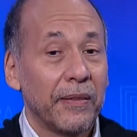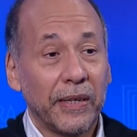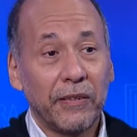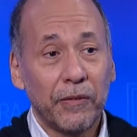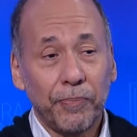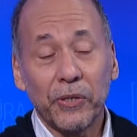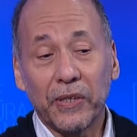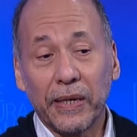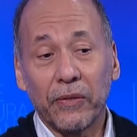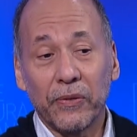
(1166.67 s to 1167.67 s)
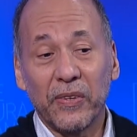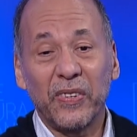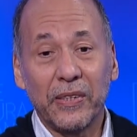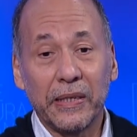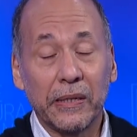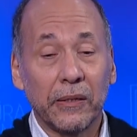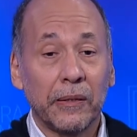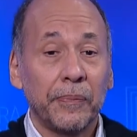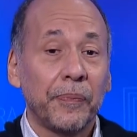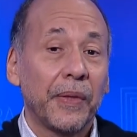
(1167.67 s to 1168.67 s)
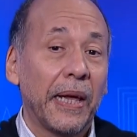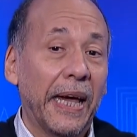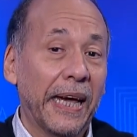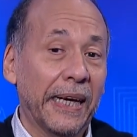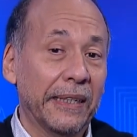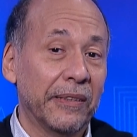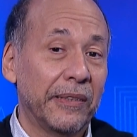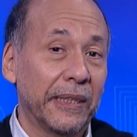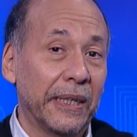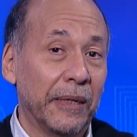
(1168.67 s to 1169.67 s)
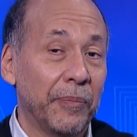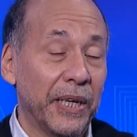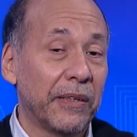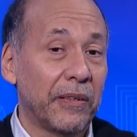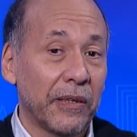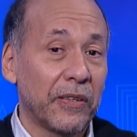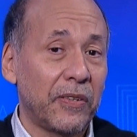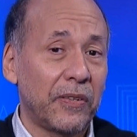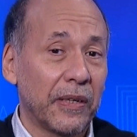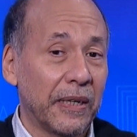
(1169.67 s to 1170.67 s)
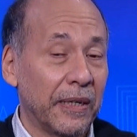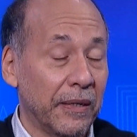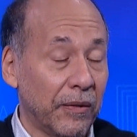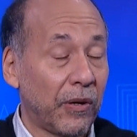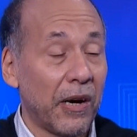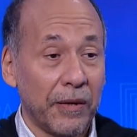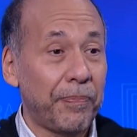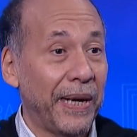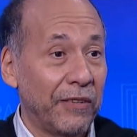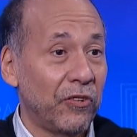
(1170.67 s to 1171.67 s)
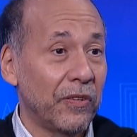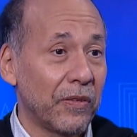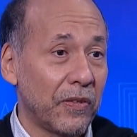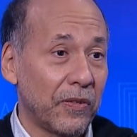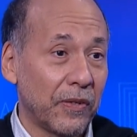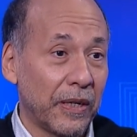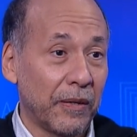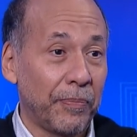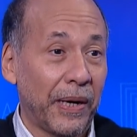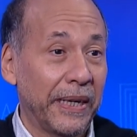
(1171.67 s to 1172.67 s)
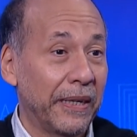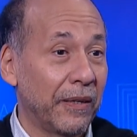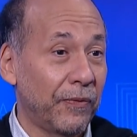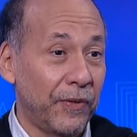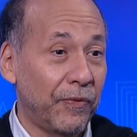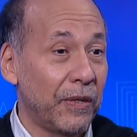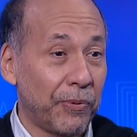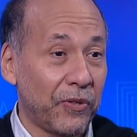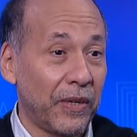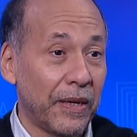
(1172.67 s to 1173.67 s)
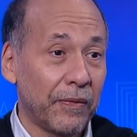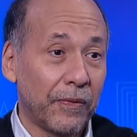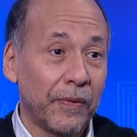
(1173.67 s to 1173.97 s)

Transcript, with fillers: they did put together this deal, and um, it does uh, cut pensions uh, by 15% uh,